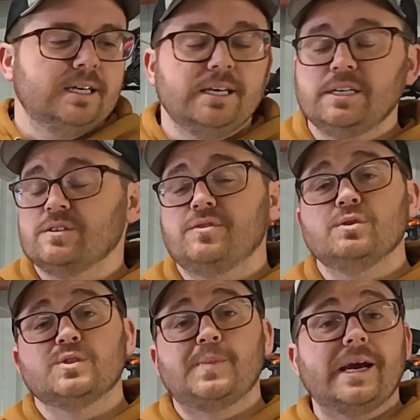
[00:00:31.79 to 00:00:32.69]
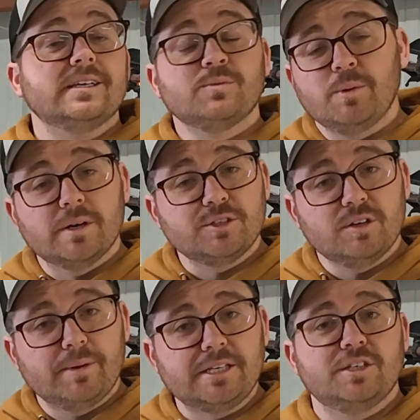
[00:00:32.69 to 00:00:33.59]
Here's a few specs we want you
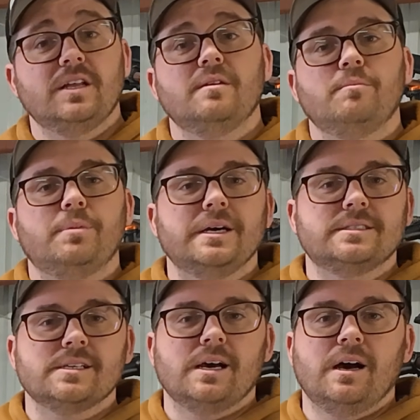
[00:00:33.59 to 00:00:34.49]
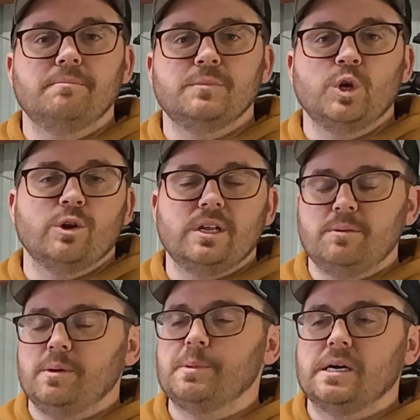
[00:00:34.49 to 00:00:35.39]
to mention, but you don't need
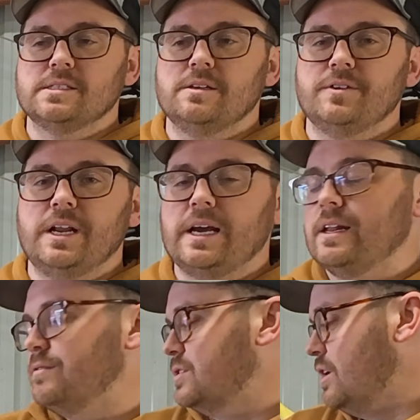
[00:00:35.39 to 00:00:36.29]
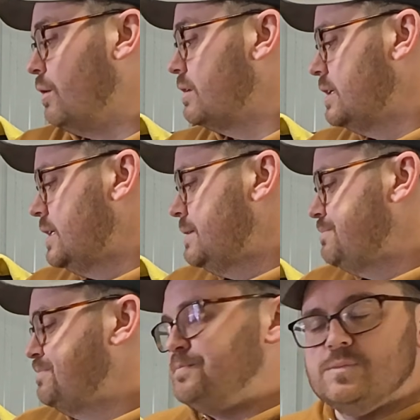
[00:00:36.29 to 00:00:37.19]
to be positive or negative, so
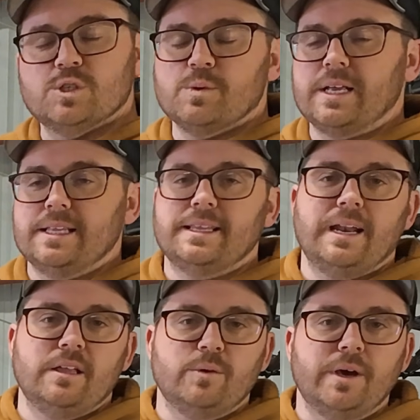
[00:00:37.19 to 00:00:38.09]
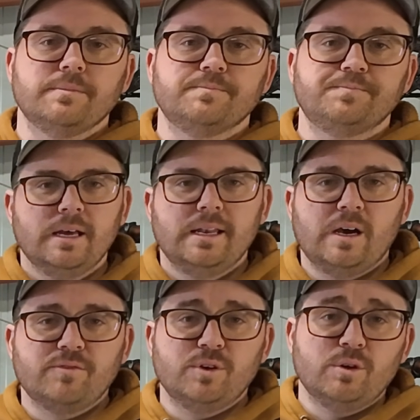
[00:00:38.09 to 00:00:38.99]
just want to get that out of the way.
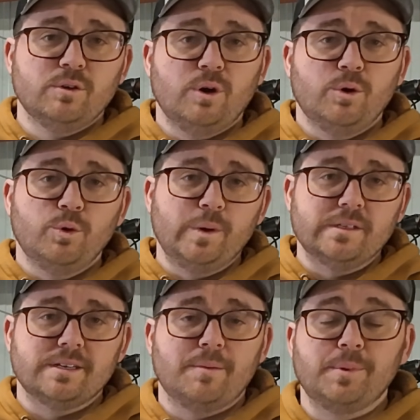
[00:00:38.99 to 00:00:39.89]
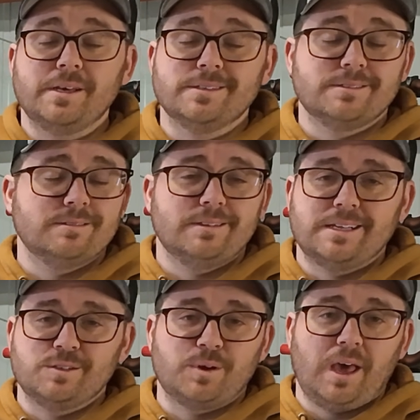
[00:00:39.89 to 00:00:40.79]
Now, if you don't know who Wheeltop is,
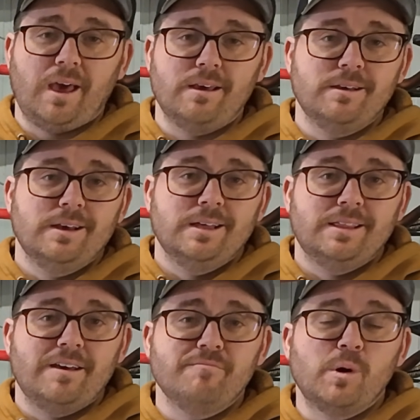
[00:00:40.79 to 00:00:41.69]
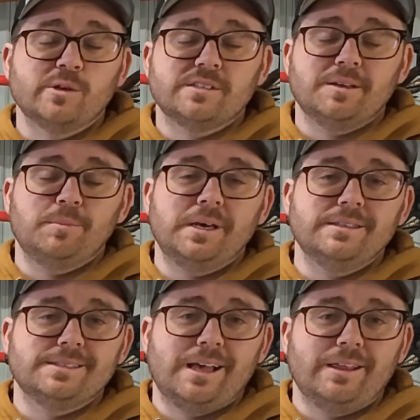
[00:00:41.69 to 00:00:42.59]
that's okay. They've mostly
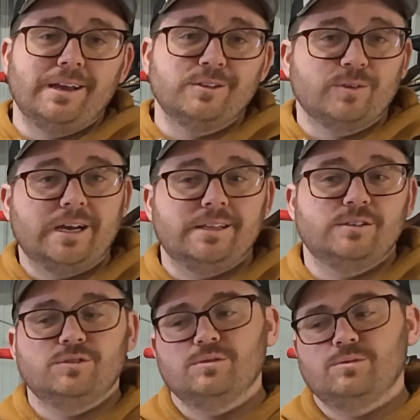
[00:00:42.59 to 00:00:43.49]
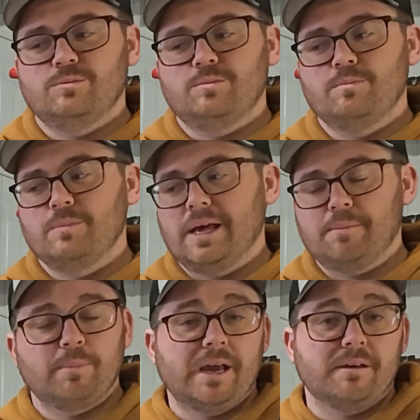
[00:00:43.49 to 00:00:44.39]
been selling directly to
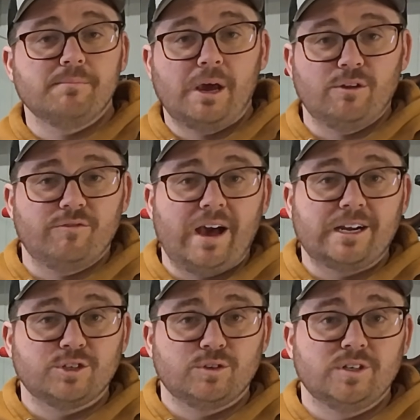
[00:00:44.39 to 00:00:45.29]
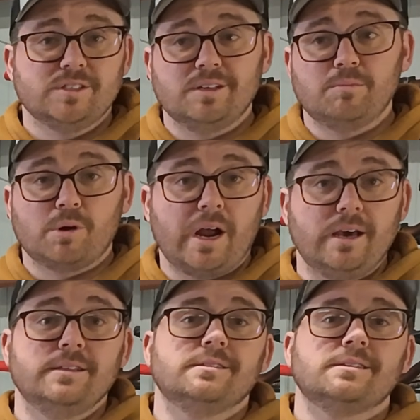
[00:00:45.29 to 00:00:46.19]
like bike manufacturers and
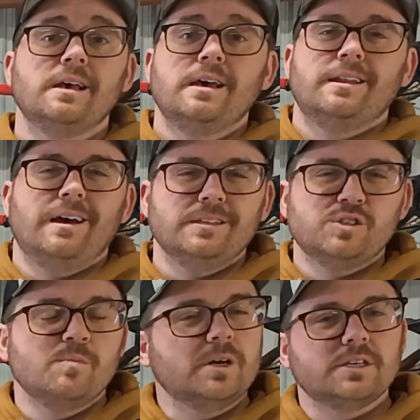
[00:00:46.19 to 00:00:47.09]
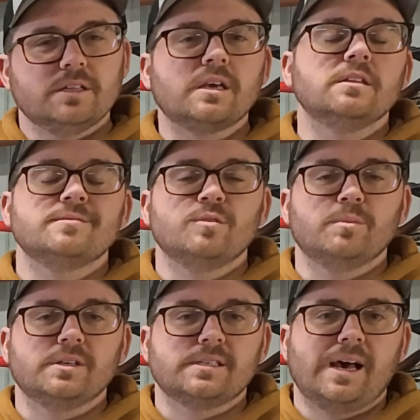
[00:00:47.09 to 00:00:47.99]
brands, not so much on the
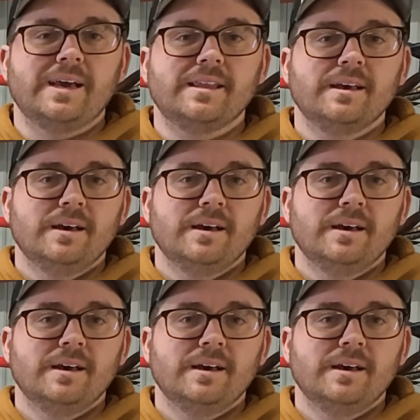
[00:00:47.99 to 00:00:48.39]
consumer side.